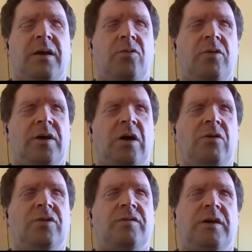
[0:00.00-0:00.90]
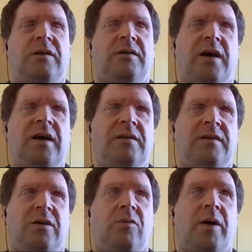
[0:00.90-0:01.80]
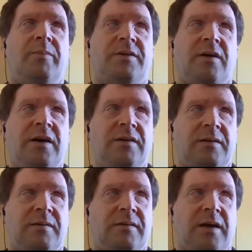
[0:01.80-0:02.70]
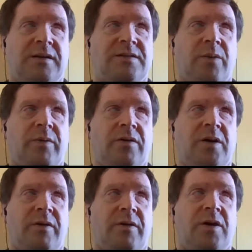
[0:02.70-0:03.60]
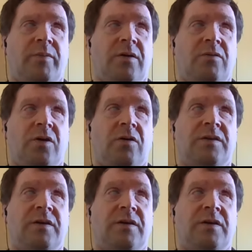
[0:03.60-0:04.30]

you can go to the DAISY website. That's www.daisy.org.